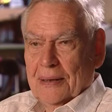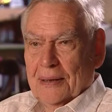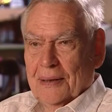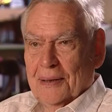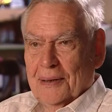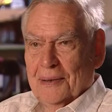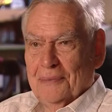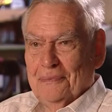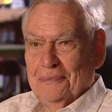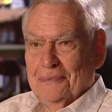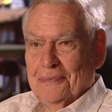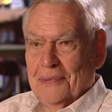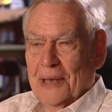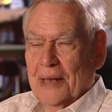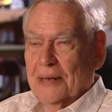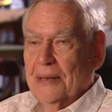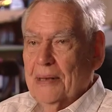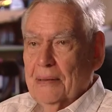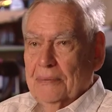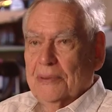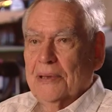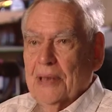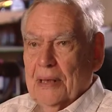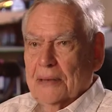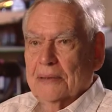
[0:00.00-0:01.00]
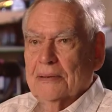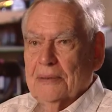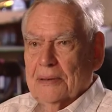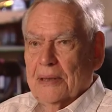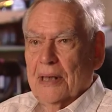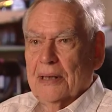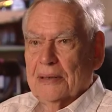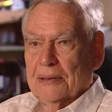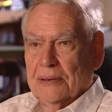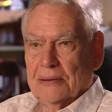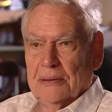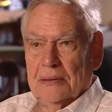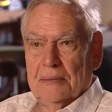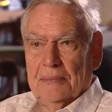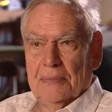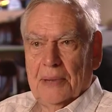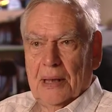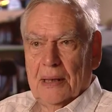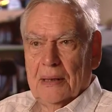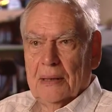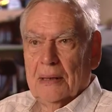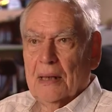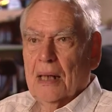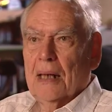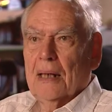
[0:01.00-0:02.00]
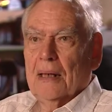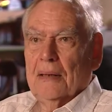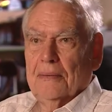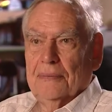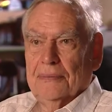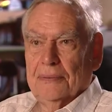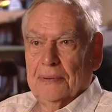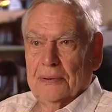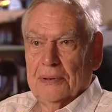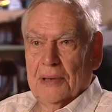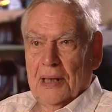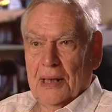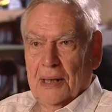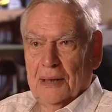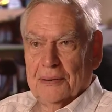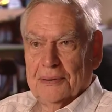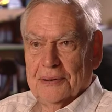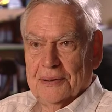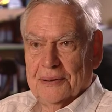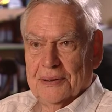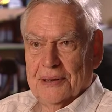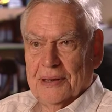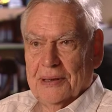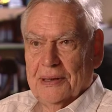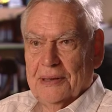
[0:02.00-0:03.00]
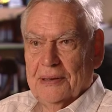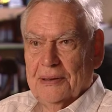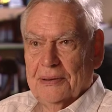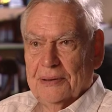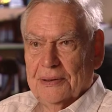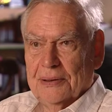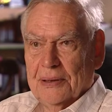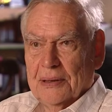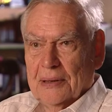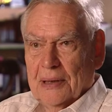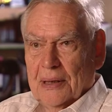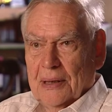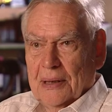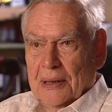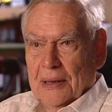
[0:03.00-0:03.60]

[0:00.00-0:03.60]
Um, I never had a lesson in my life on how to teach.